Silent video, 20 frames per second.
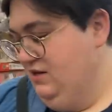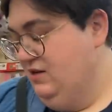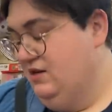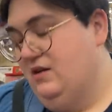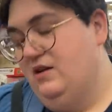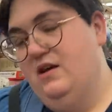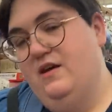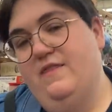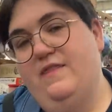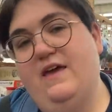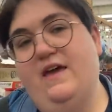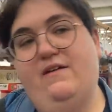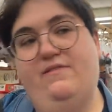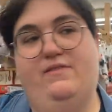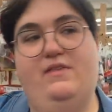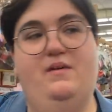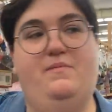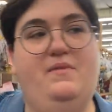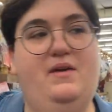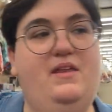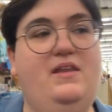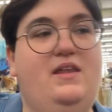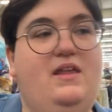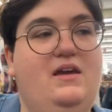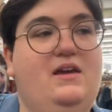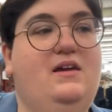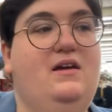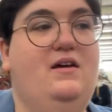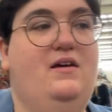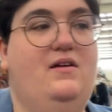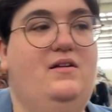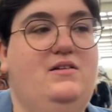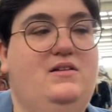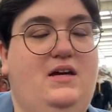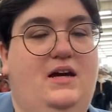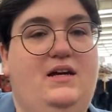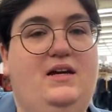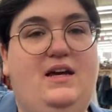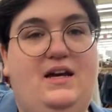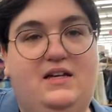No, they have. They made like uh,
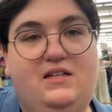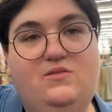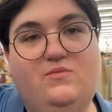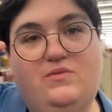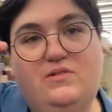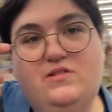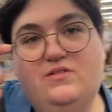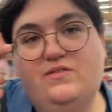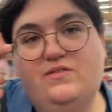die-cast ones